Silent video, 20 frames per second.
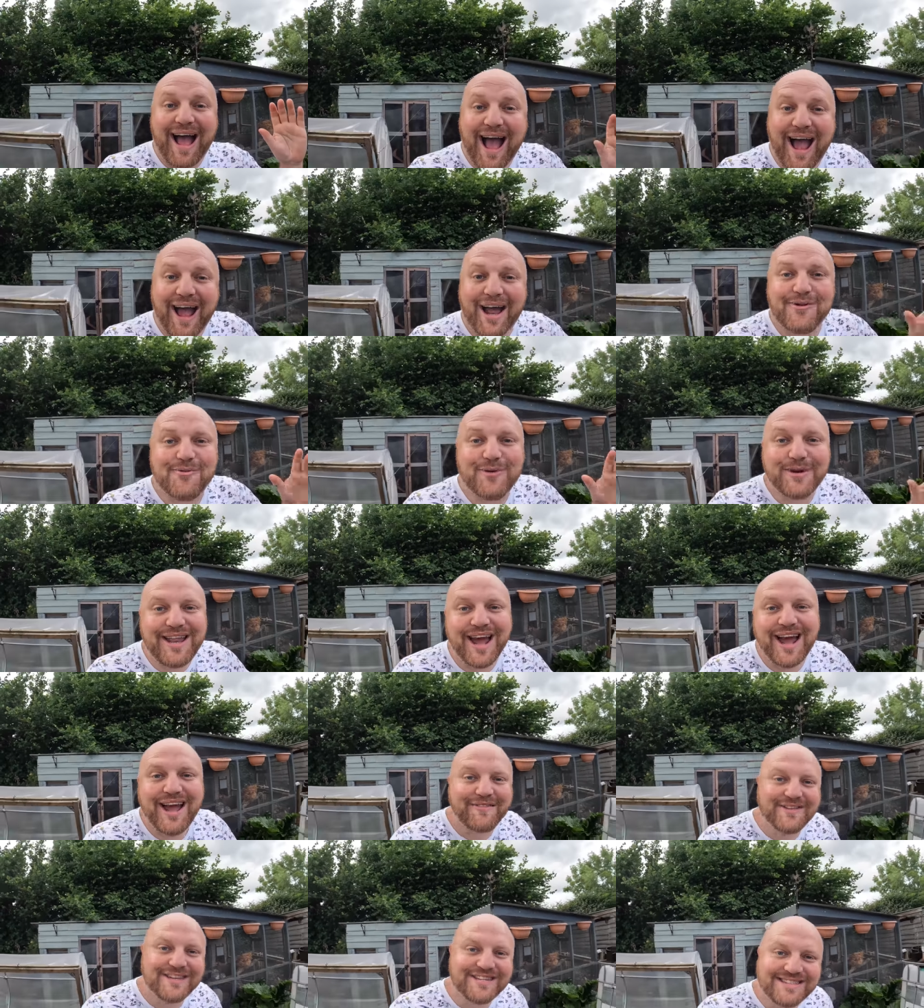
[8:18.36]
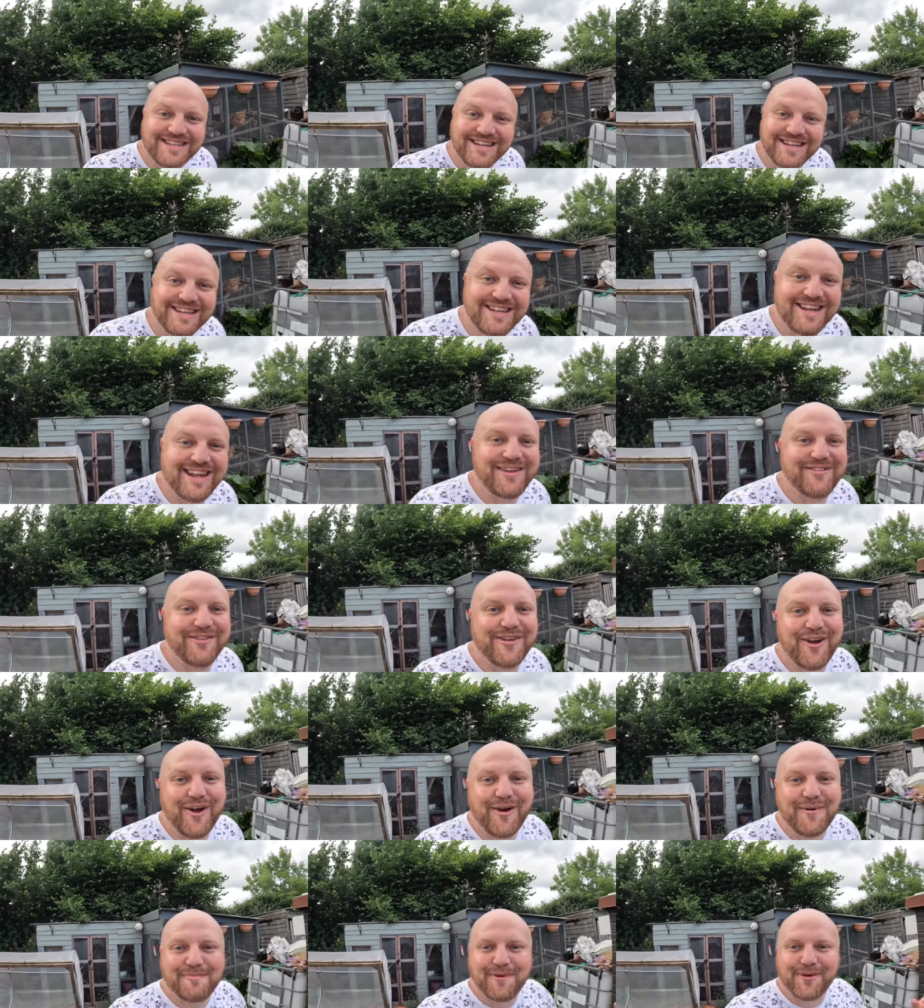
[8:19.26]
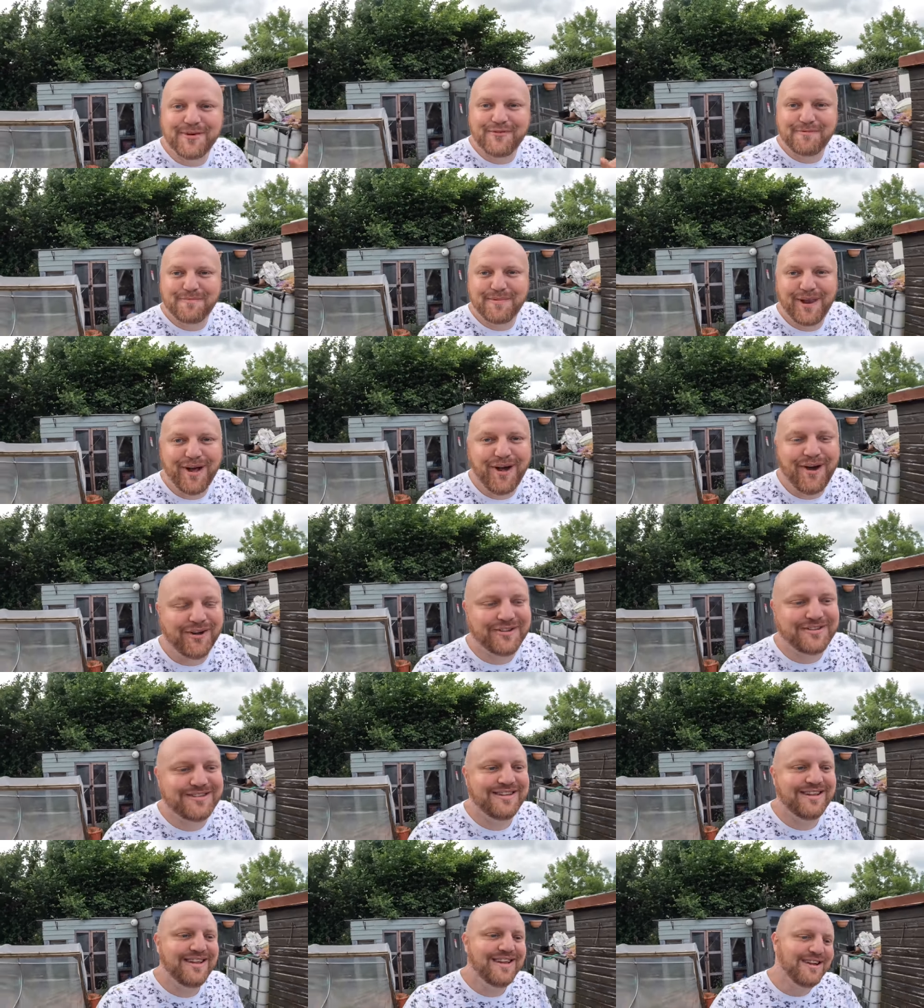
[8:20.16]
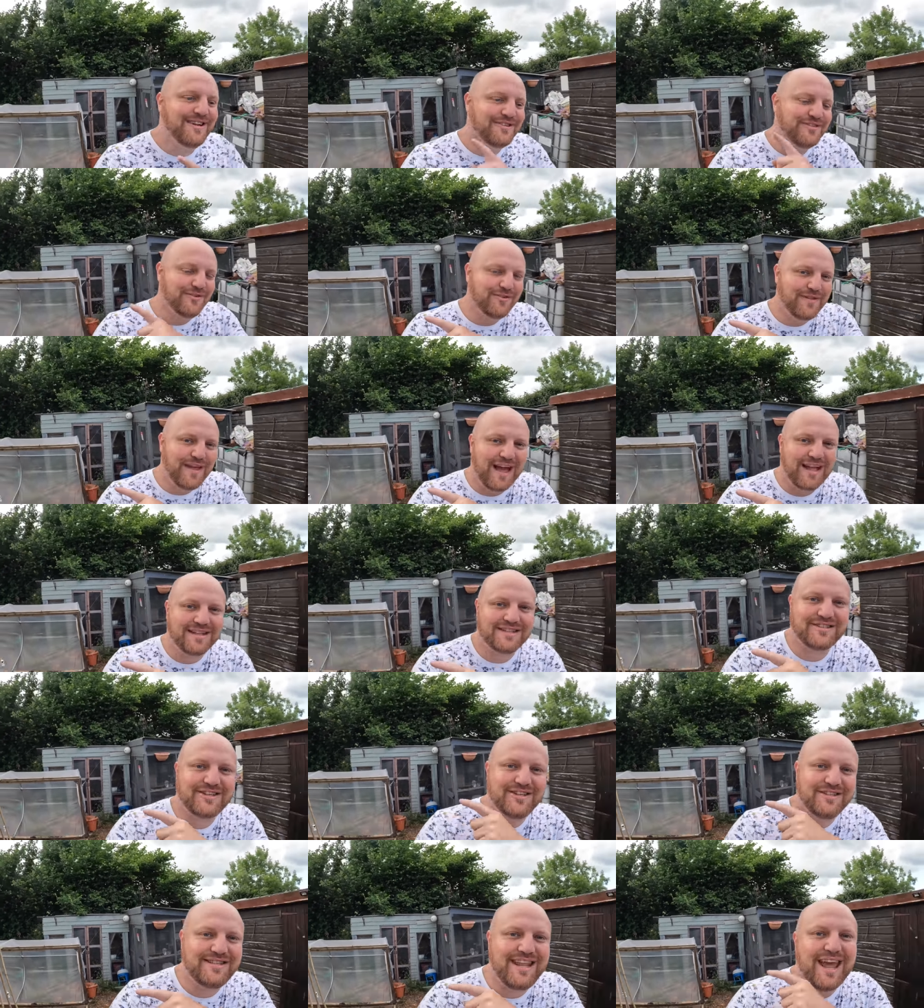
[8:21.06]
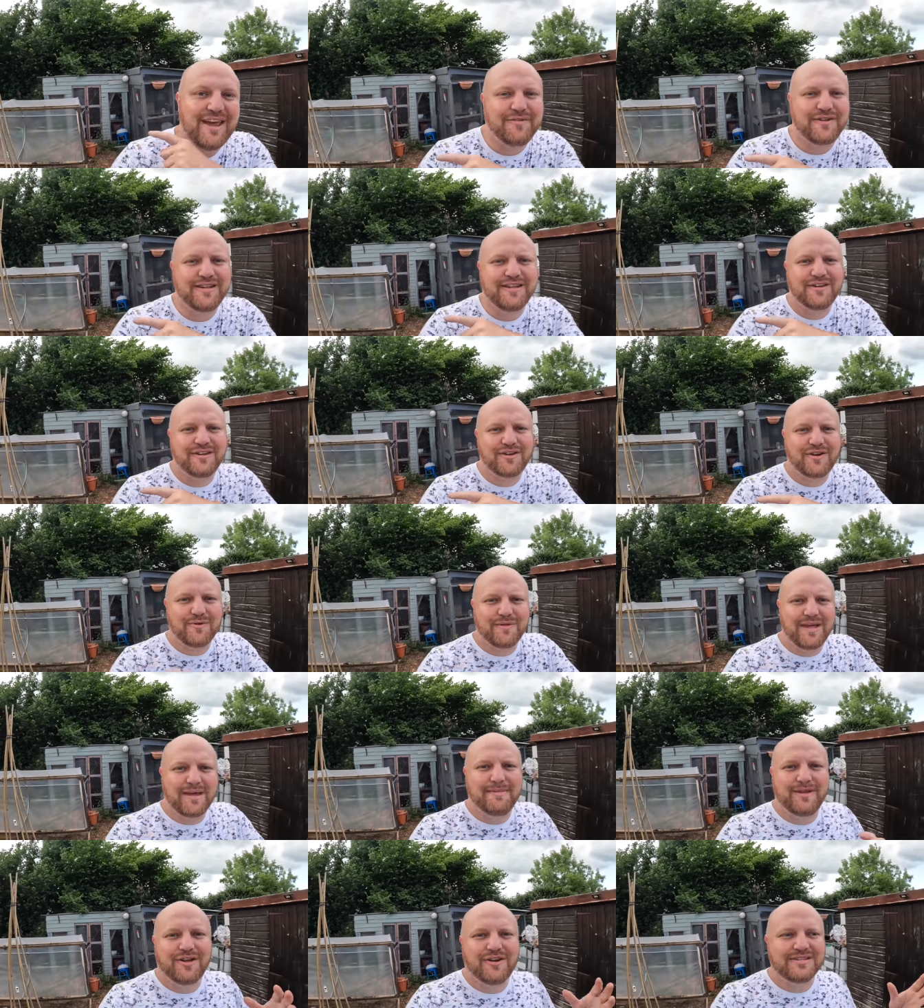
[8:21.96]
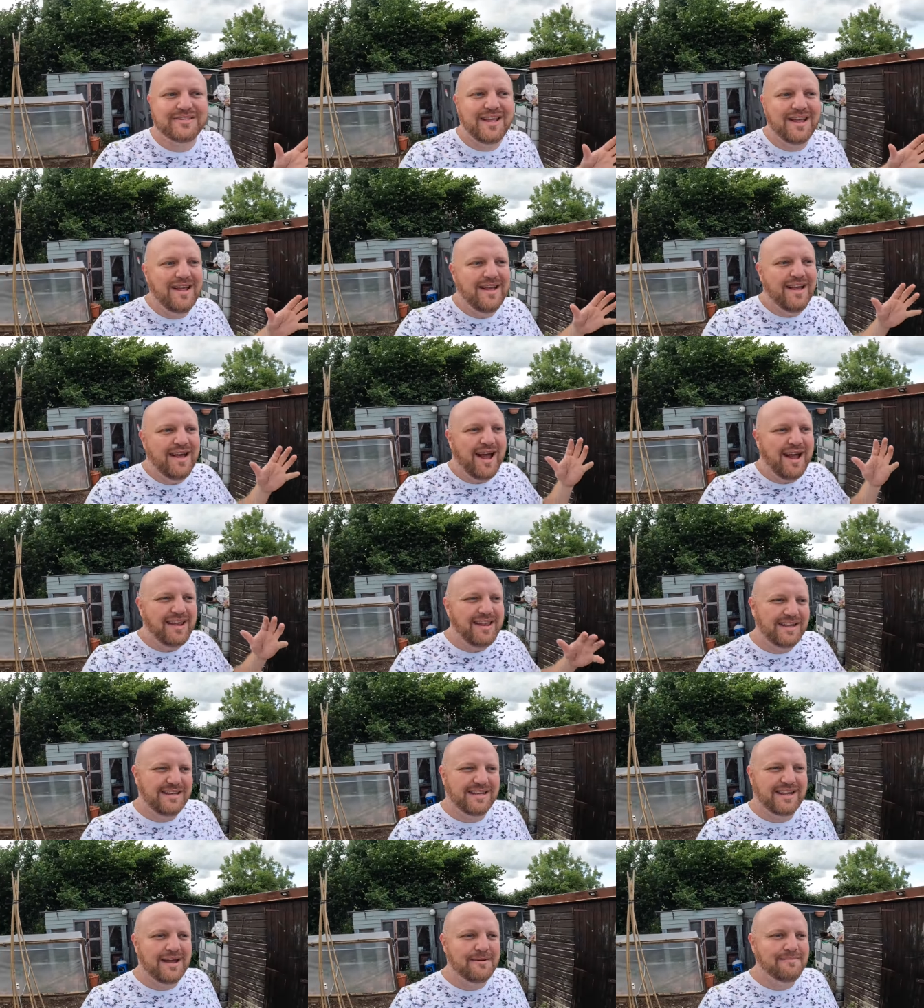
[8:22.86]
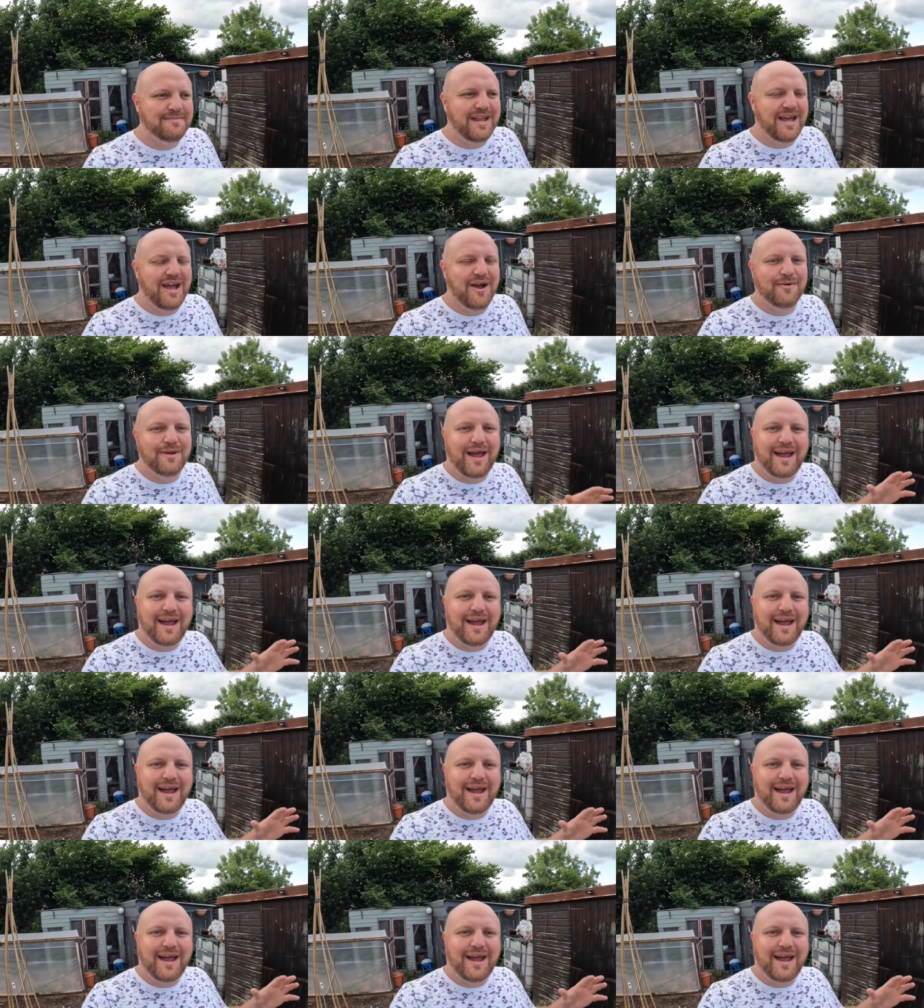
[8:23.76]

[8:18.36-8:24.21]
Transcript: I would have a seating area on both plots. So that's definitely going to go there, because I like to come down.